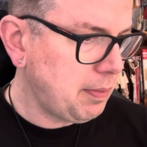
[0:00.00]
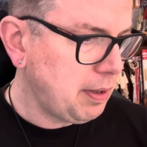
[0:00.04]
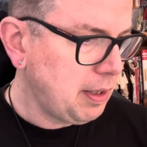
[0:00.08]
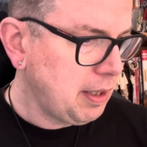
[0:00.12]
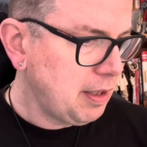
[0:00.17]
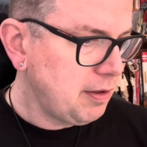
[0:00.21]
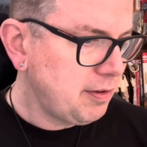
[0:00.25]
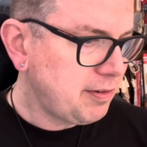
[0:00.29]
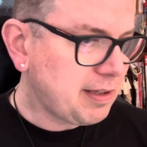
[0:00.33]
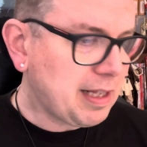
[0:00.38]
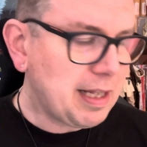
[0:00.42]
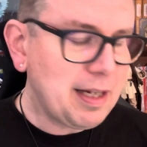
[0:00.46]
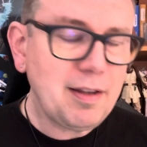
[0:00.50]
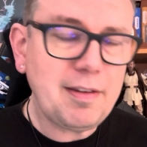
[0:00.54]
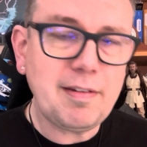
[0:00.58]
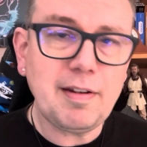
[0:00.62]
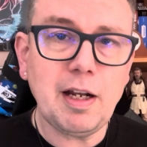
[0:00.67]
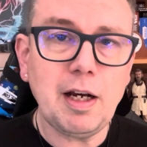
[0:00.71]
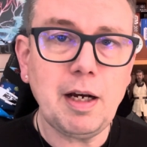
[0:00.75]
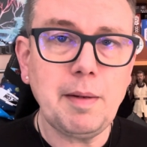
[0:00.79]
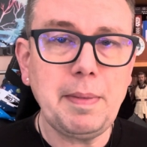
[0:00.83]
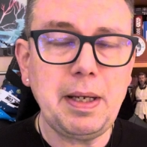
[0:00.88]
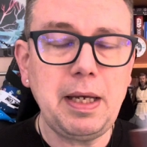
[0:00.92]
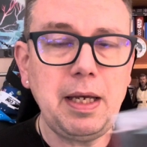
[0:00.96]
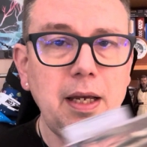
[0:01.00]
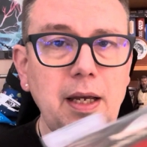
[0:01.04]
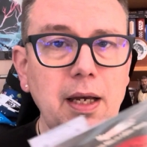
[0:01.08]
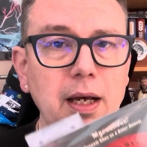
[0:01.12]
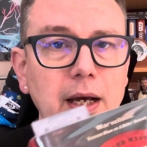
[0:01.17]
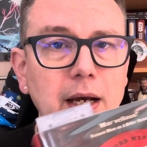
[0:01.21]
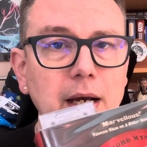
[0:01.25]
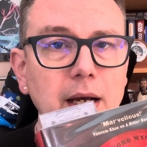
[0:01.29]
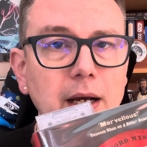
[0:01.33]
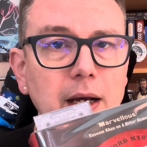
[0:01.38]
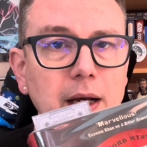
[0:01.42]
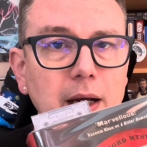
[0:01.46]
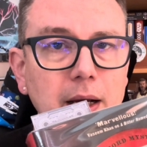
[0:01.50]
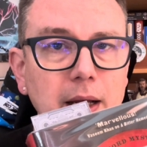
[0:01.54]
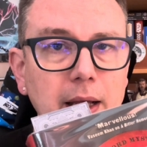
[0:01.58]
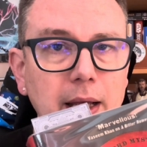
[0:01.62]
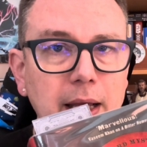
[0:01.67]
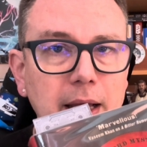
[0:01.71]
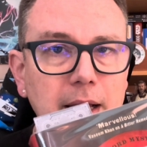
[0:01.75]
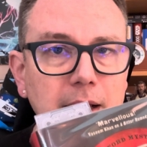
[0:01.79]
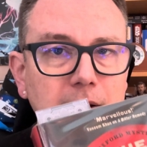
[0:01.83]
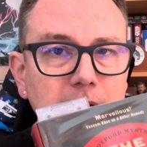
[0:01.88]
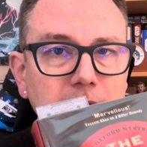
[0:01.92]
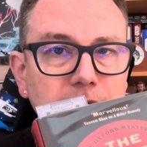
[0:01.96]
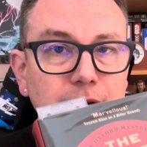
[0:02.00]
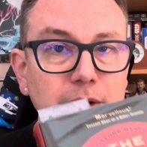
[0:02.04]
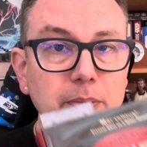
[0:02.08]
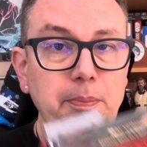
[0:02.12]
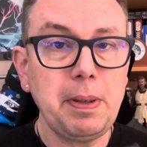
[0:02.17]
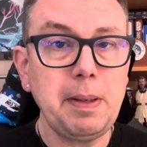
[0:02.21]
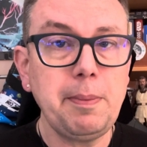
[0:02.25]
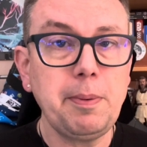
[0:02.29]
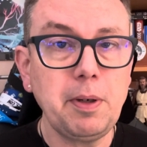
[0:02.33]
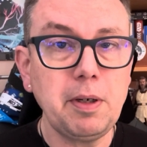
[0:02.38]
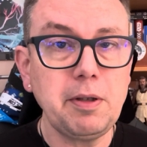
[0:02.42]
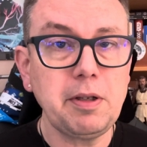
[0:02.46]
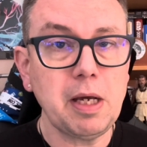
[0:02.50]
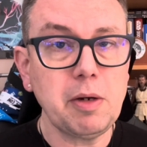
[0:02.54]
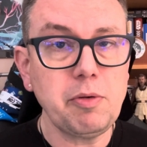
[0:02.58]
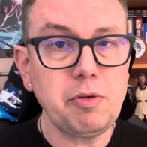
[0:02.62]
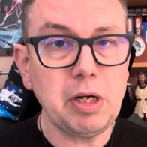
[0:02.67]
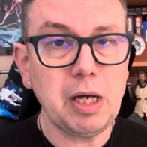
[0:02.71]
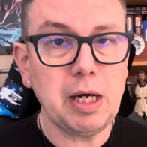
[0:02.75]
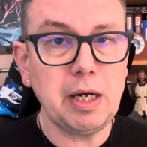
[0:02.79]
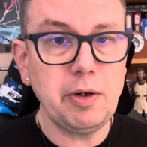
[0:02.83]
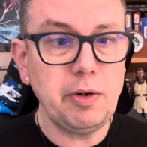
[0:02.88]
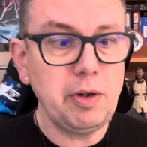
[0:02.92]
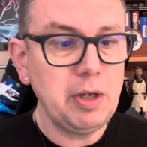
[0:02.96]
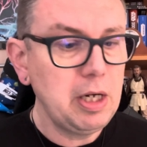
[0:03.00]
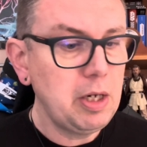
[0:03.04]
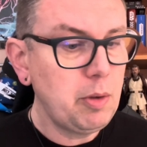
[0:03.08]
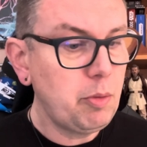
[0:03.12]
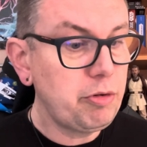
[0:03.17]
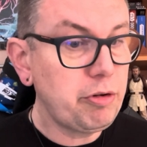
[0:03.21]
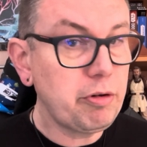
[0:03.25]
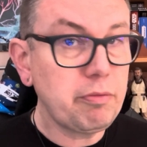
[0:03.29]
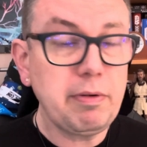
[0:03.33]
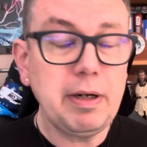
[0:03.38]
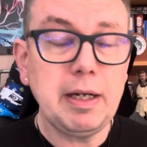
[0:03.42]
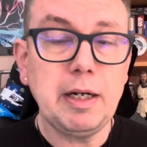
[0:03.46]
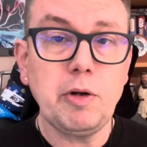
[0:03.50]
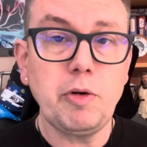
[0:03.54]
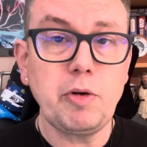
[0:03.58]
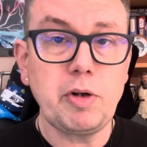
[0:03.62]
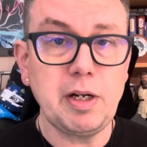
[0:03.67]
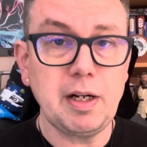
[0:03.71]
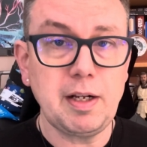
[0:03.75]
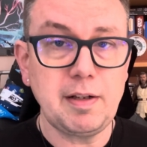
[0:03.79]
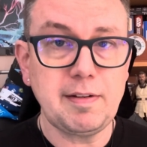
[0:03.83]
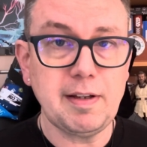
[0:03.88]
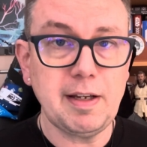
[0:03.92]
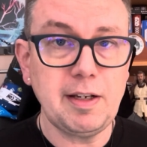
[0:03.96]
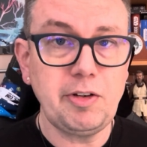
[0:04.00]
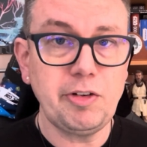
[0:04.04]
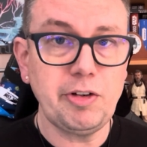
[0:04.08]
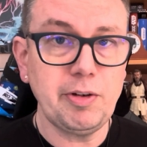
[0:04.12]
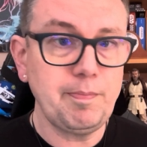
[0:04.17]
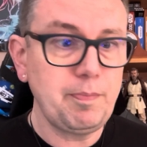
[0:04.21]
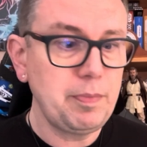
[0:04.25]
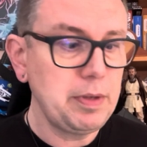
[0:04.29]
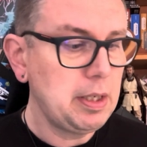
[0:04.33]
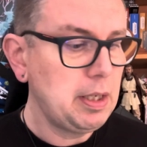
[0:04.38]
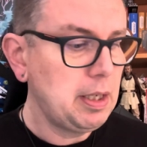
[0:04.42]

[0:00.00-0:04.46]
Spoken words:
Skeleton Army is, for people who don't know, was a real organisation.